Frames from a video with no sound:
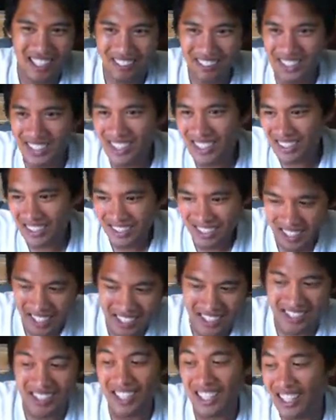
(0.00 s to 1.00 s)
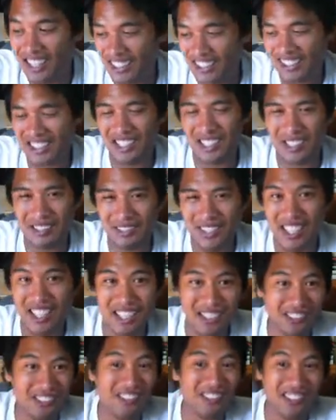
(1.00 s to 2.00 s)
I mean, he was kind of taunting him,
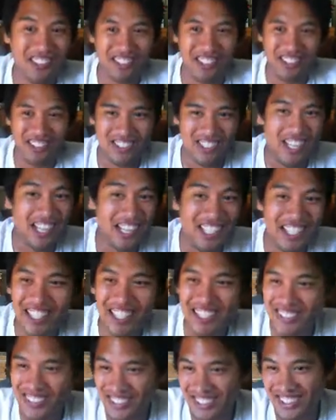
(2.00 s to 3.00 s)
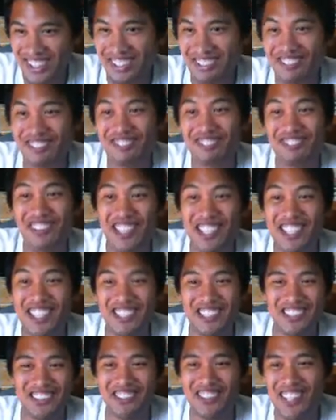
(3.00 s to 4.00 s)
and it worked. And it was like
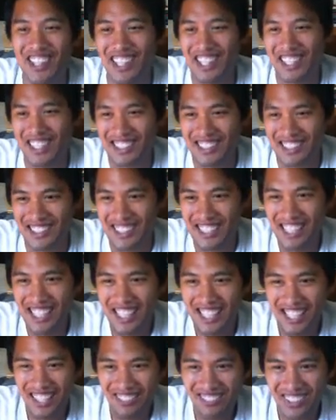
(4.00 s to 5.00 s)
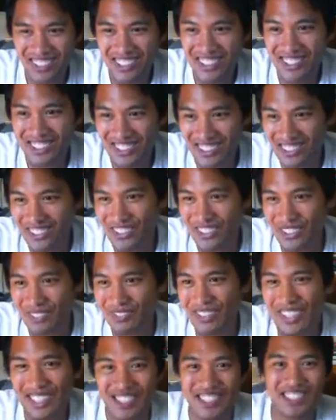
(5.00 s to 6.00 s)
funny to watch. But it was
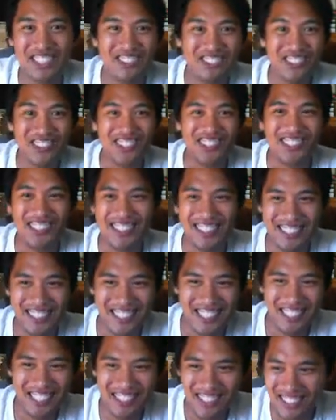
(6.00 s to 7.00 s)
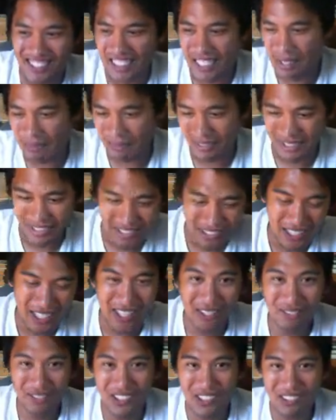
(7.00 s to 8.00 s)
cool because it worked. You know, he kept like
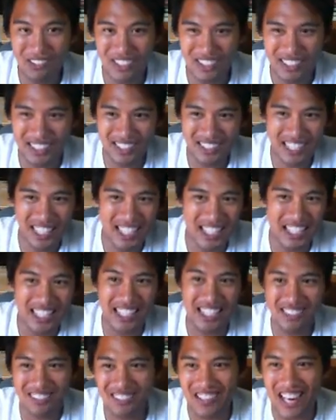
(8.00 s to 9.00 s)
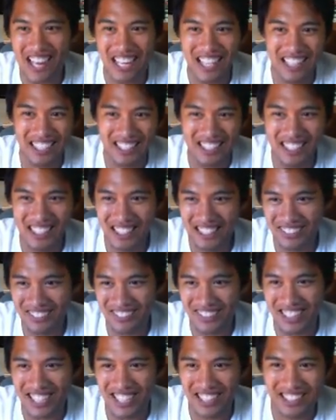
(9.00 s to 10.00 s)
moving his head erratically
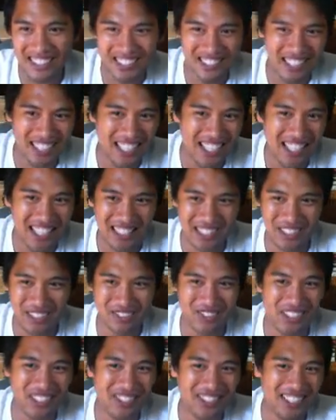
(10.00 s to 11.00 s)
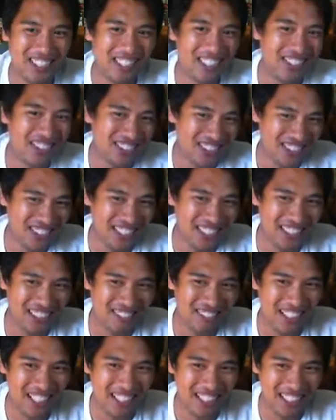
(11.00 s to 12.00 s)
side to side and just moving almost
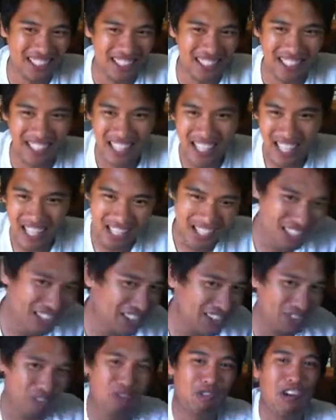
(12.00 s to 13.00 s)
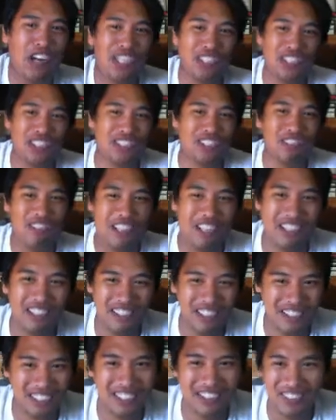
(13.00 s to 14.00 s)
like erratically and just rushes
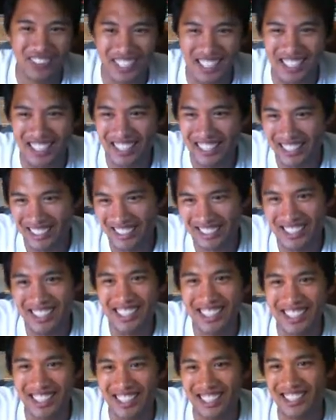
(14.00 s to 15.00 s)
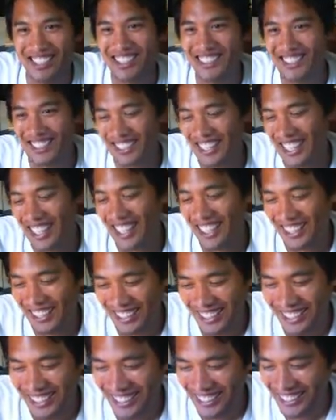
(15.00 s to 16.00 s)
around and TKOs the
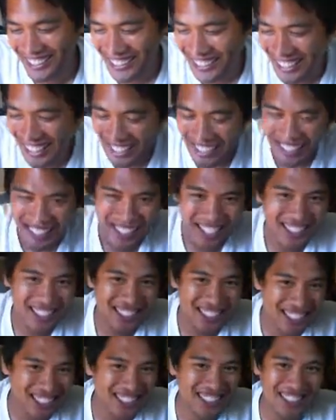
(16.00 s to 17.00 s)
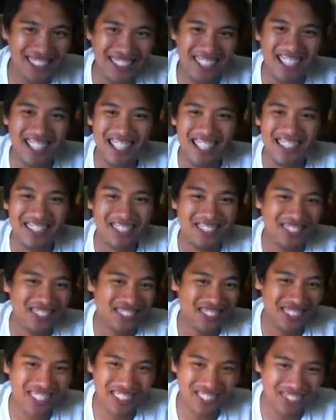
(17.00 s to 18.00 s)
guy, you know? Good
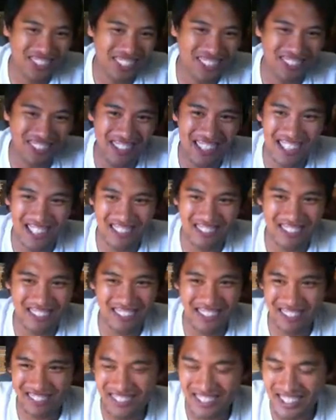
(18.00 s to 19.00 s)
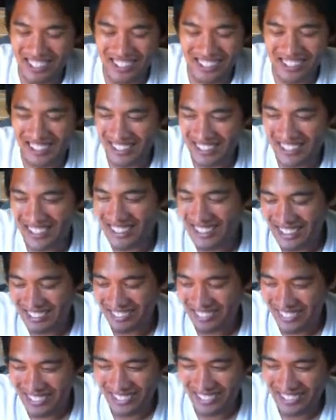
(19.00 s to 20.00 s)
stuff from Ben Roth. Oh, definitely just
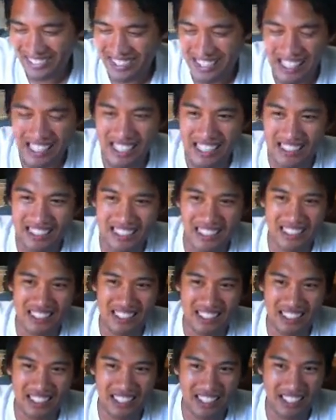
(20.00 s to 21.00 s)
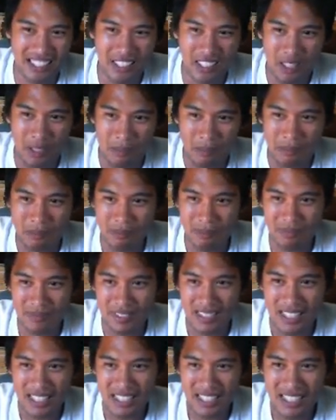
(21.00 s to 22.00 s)
one of those guys that's like, um,
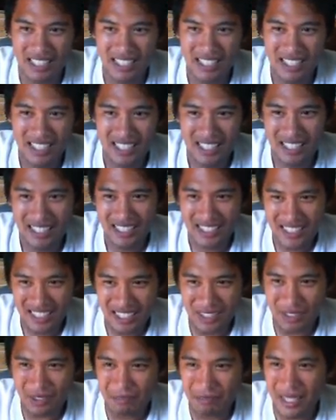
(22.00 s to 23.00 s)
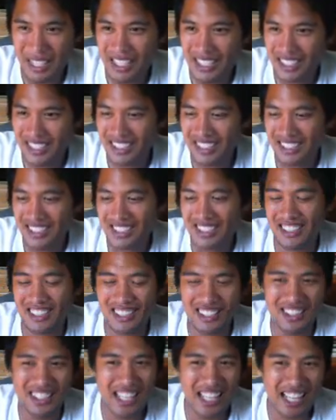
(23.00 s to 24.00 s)
still manages
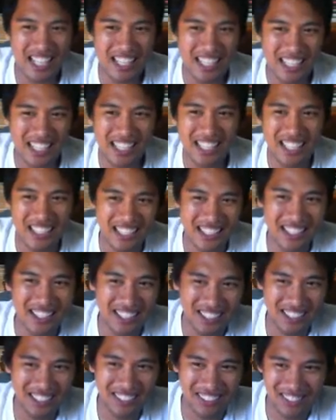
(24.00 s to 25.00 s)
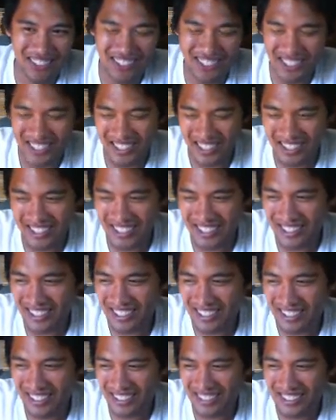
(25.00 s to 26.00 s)
to stay in the UFC, you
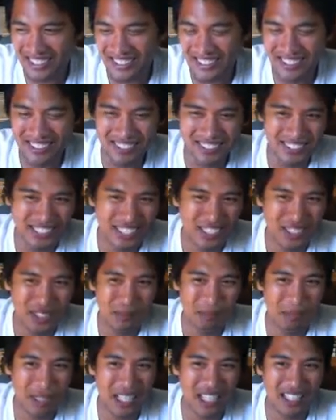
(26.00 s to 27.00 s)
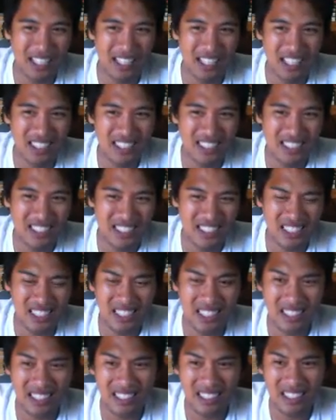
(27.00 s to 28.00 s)
know? He'll, he'll get some bad losses
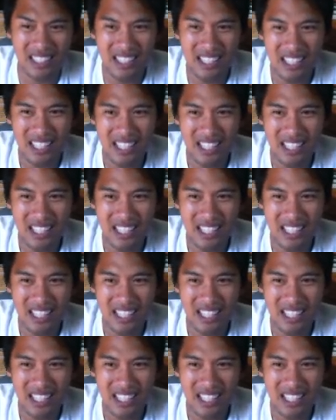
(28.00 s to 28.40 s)
here